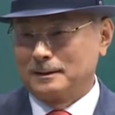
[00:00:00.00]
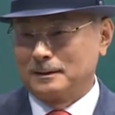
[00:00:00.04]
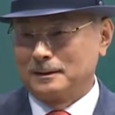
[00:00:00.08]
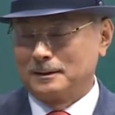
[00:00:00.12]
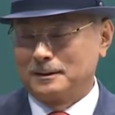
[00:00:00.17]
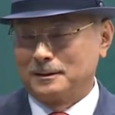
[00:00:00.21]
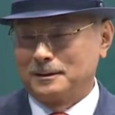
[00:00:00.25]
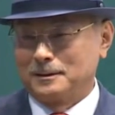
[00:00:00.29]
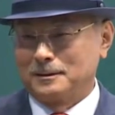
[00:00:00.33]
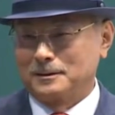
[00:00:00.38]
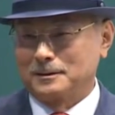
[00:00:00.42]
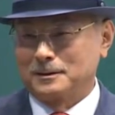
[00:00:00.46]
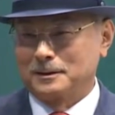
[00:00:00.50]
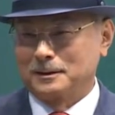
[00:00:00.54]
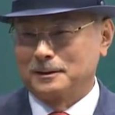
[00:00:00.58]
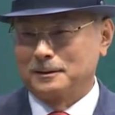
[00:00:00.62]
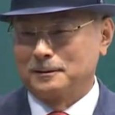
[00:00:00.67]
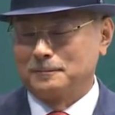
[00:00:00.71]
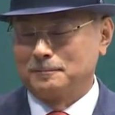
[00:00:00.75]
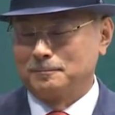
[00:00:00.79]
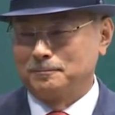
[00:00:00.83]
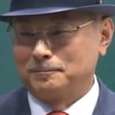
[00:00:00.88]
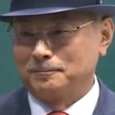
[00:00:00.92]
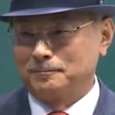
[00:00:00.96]

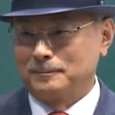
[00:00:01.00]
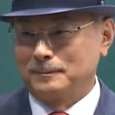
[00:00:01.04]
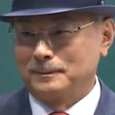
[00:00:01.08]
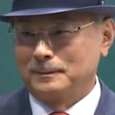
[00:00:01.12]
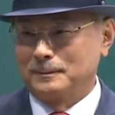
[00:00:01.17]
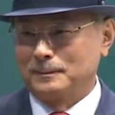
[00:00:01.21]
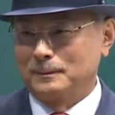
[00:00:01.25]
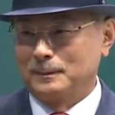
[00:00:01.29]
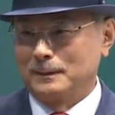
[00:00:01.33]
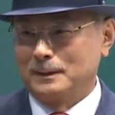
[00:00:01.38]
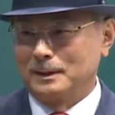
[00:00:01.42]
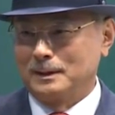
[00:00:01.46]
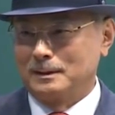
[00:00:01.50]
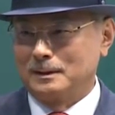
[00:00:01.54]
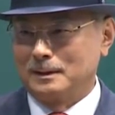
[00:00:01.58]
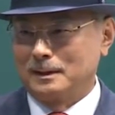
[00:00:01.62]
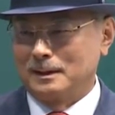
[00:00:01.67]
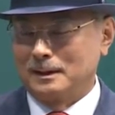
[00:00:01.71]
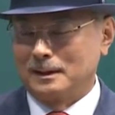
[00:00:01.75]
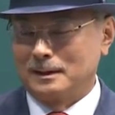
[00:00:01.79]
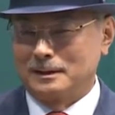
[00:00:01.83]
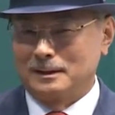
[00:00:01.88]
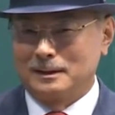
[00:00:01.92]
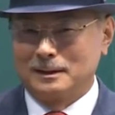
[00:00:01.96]

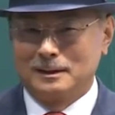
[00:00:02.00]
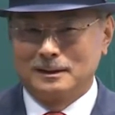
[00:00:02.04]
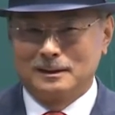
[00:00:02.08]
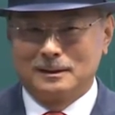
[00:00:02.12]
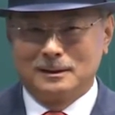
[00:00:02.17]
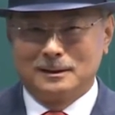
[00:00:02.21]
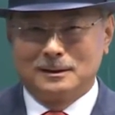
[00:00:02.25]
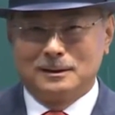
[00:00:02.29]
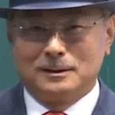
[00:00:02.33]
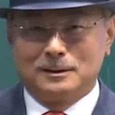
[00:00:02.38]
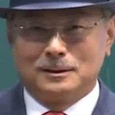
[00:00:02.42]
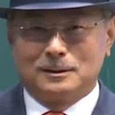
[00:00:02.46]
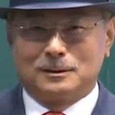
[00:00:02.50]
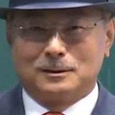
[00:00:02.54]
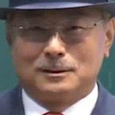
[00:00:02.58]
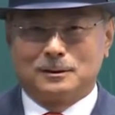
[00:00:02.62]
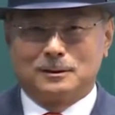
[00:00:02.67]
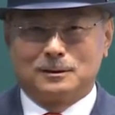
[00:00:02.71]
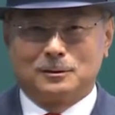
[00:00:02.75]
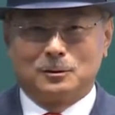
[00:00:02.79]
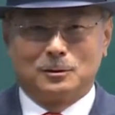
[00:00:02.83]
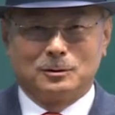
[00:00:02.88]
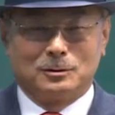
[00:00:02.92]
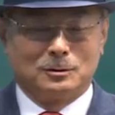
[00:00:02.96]
I'm
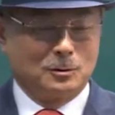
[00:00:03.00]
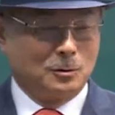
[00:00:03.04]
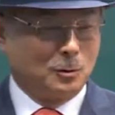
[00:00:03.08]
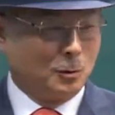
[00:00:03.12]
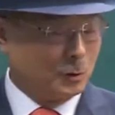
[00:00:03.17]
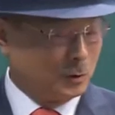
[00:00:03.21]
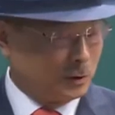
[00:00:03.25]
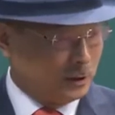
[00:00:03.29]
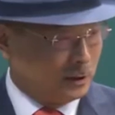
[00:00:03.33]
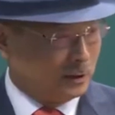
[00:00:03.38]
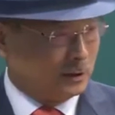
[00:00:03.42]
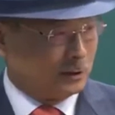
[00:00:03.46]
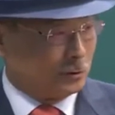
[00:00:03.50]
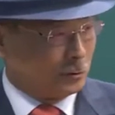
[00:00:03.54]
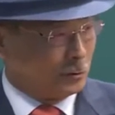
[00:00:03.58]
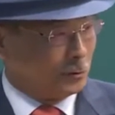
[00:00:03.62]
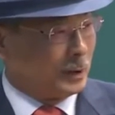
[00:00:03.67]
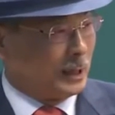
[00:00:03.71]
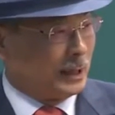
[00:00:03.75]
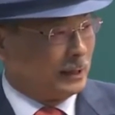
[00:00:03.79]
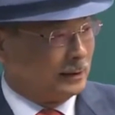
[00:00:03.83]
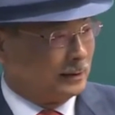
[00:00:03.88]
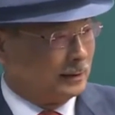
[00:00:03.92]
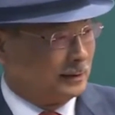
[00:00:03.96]
studying in a
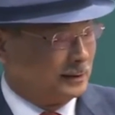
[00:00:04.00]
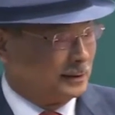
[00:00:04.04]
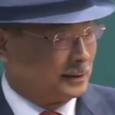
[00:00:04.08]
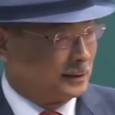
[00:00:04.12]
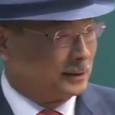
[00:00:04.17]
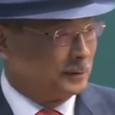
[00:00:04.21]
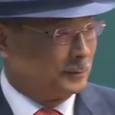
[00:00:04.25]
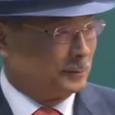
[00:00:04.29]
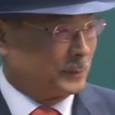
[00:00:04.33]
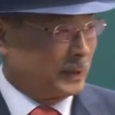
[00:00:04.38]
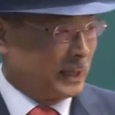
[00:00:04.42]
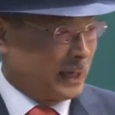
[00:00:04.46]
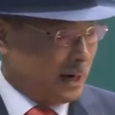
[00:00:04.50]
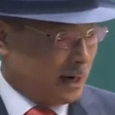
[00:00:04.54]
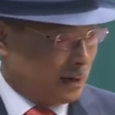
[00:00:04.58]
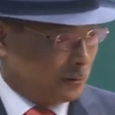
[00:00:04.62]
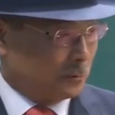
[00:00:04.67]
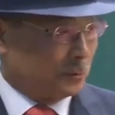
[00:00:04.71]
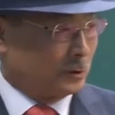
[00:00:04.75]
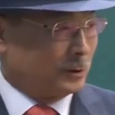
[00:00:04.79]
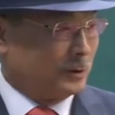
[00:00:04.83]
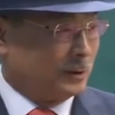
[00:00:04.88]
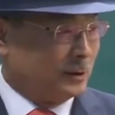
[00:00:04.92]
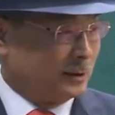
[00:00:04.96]
graduate program for
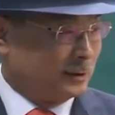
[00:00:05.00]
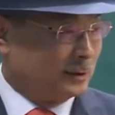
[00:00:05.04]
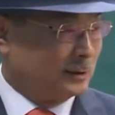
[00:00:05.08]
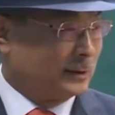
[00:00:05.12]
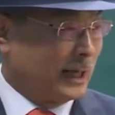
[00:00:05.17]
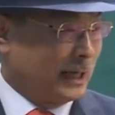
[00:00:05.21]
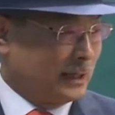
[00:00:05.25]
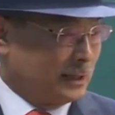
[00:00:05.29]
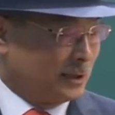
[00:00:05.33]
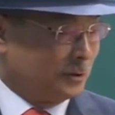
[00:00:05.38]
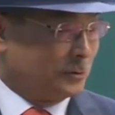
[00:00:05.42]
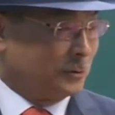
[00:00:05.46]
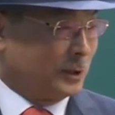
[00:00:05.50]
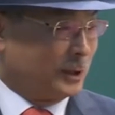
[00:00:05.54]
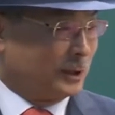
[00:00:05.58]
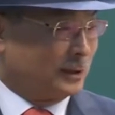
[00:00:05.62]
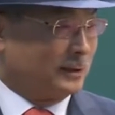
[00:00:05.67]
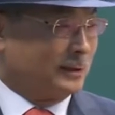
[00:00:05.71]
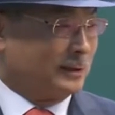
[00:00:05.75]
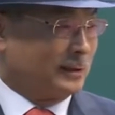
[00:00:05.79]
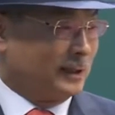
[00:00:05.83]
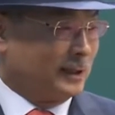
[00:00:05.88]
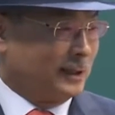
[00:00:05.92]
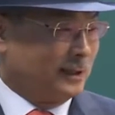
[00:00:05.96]
about 5
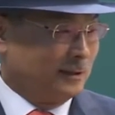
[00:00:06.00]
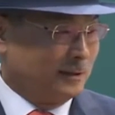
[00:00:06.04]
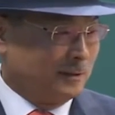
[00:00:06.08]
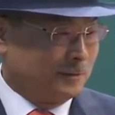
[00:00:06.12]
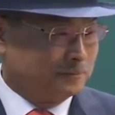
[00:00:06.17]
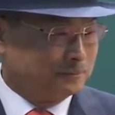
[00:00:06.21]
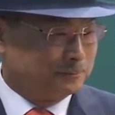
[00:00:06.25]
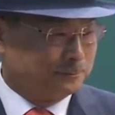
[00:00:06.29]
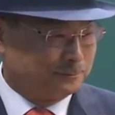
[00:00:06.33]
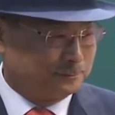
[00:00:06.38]
years now.